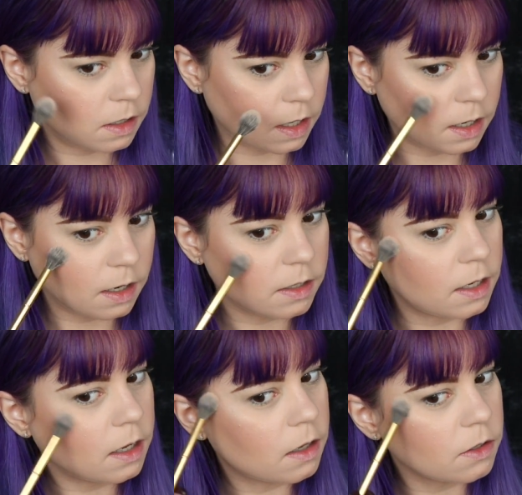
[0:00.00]
And I
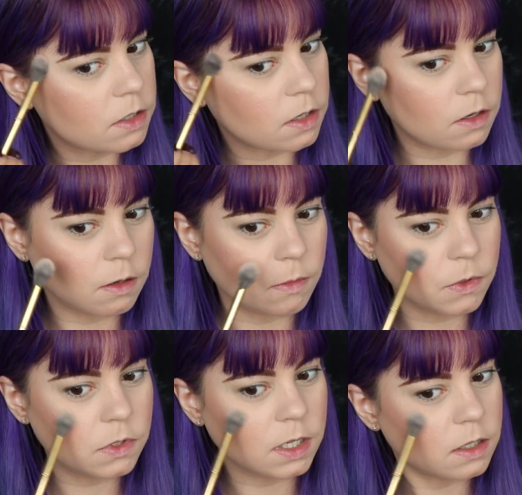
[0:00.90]
think it looks good on
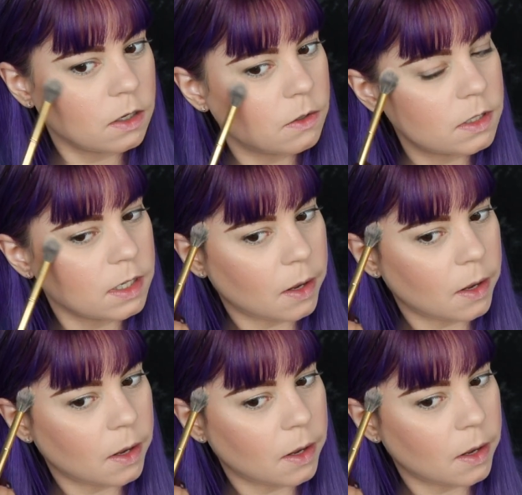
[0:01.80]
most skin tones.